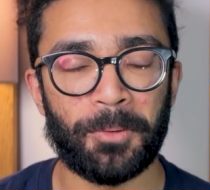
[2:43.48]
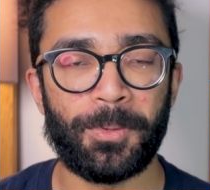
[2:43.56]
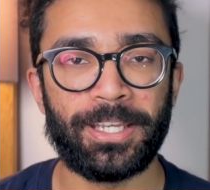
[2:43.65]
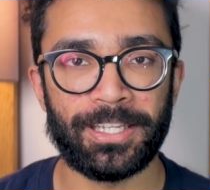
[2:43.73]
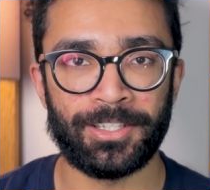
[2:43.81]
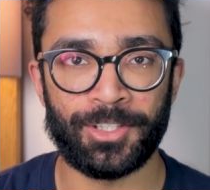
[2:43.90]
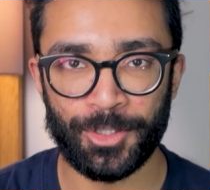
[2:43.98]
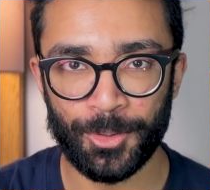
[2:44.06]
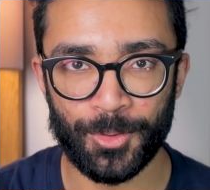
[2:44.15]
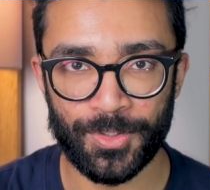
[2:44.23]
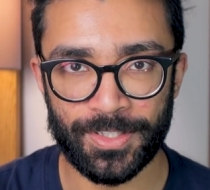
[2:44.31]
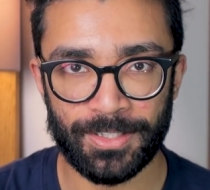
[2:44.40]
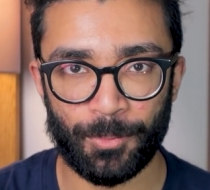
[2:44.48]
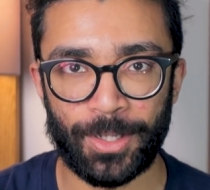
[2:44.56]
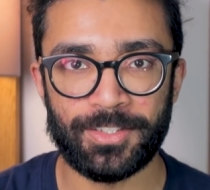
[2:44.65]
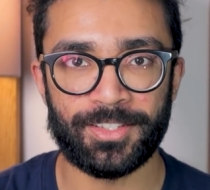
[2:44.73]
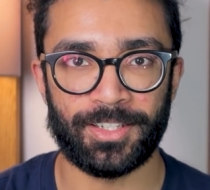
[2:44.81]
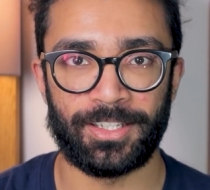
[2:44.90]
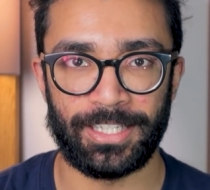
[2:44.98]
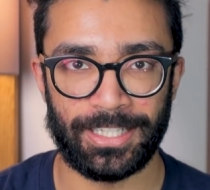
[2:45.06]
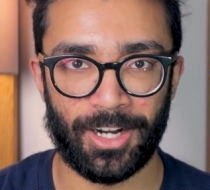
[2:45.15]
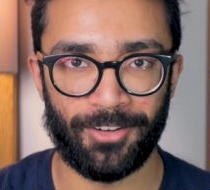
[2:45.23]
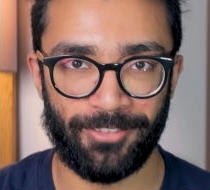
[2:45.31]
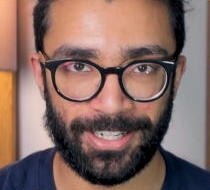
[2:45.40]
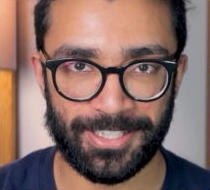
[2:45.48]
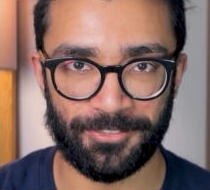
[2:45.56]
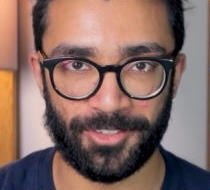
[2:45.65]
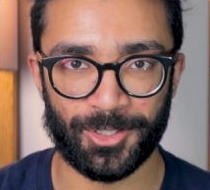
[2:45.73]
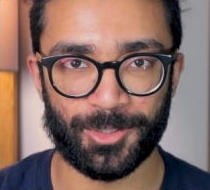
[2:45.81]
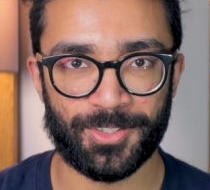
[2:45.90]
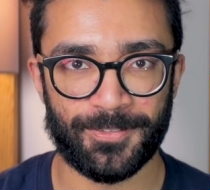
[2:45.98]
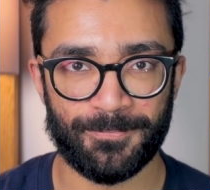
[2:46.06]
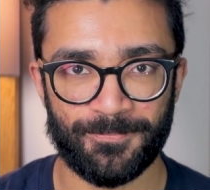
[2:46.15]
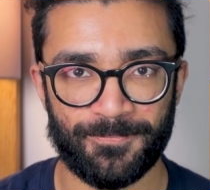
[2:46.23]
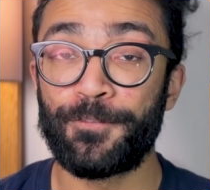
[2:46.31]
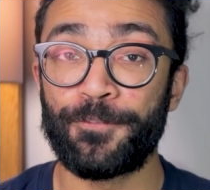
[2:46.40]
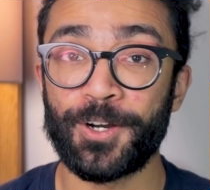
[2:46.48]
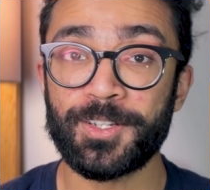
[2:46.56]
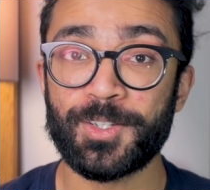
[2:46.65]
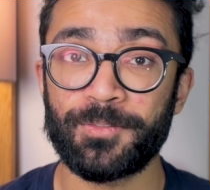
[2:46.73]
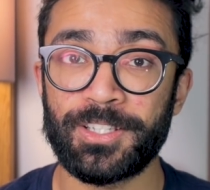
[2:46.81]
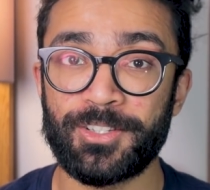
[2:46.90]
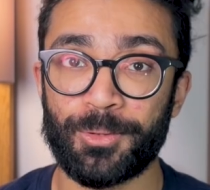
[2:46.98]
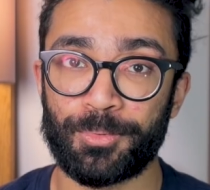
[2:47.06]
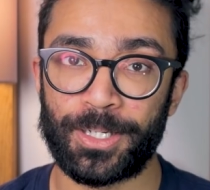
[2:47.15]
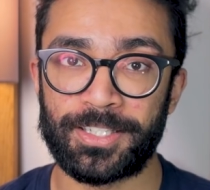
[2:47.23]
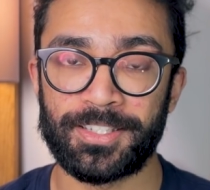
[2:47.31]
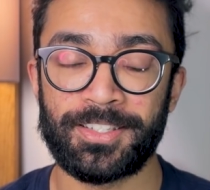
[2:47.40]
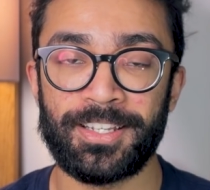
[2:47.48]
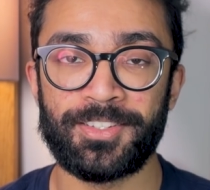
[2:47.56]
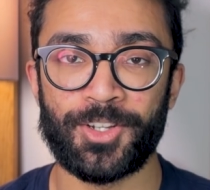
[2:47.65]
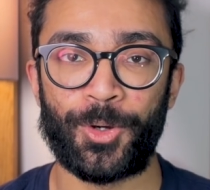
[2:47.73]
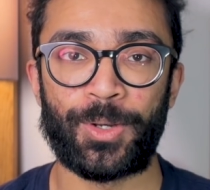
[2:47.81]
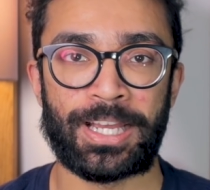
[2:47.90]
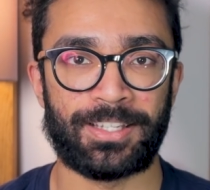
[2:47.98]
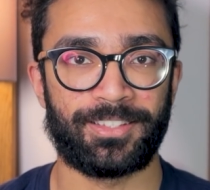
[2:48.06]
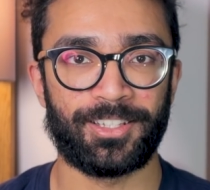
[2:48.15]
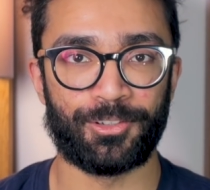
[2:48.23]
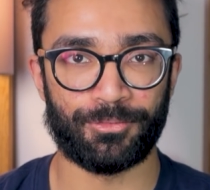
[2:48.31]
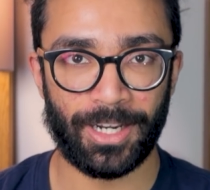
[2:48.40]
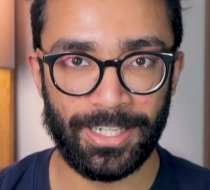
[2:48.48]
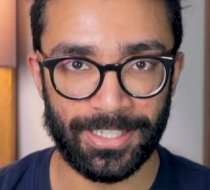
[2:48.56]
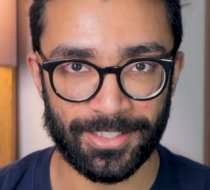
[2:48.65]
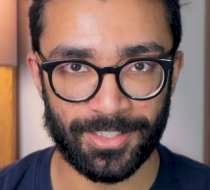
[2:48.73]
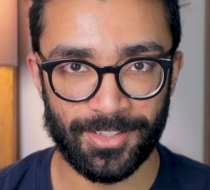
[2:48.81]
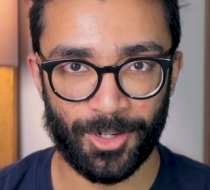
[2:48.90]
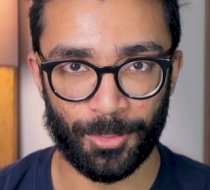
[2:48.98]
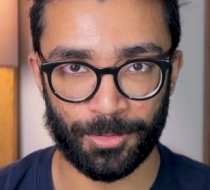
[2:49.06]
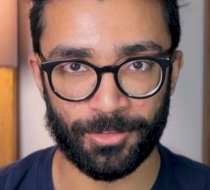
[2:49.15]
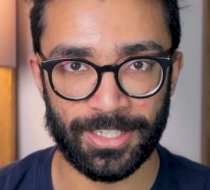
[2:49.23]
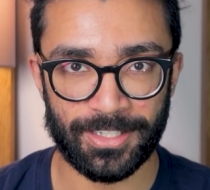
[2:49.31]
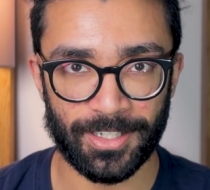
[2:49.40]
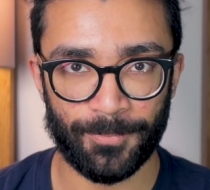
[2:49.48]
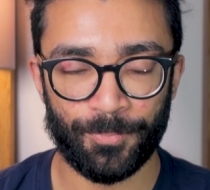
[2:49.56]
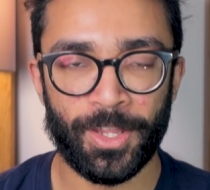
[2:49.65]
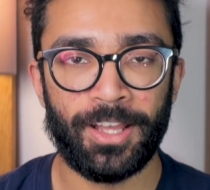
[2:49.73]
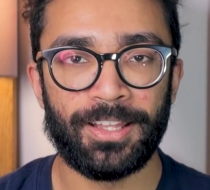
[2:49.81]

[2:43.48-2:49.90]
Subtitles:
that we can use when studying our vector fields. The first of these operators is known as the gradient operator.